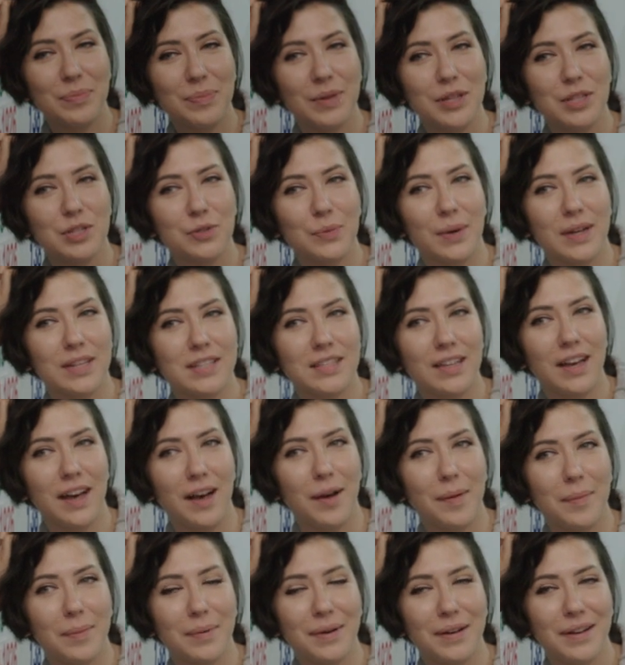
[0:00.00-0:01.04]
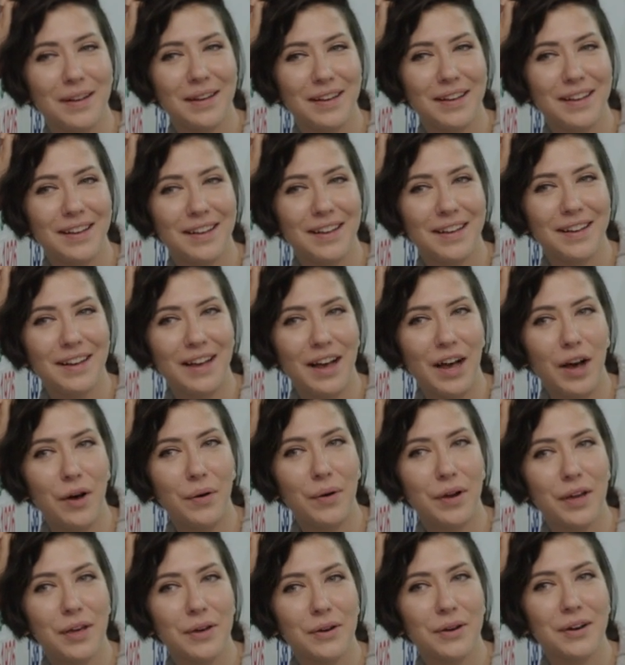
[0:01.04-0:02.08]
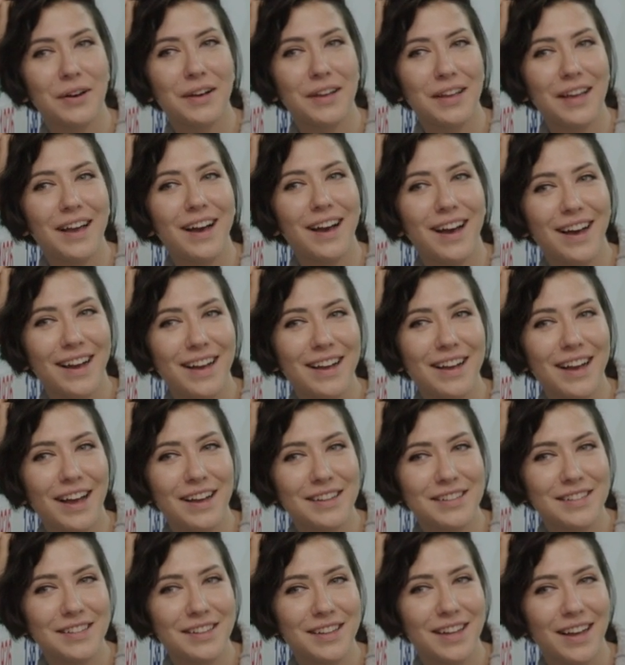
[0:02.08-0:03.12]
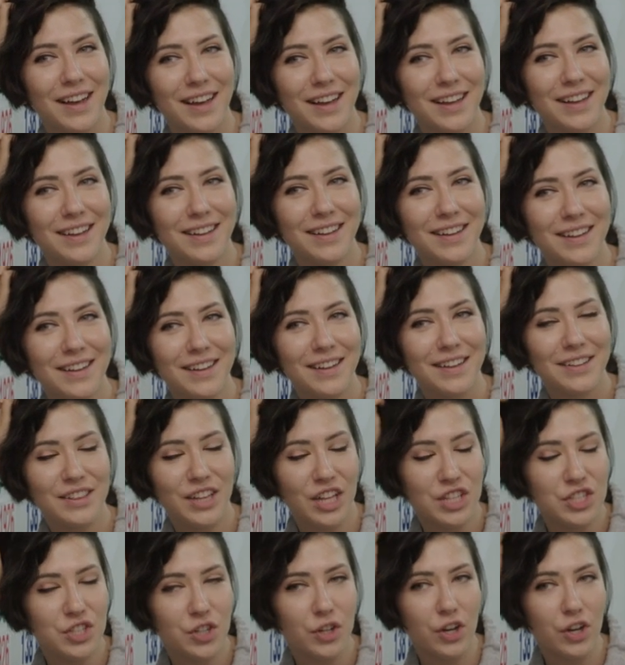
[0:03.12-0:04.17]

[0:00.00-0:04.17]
It means what's up. How are you? What's up? Kakdila, yeah, kakdila. Kakdila. That's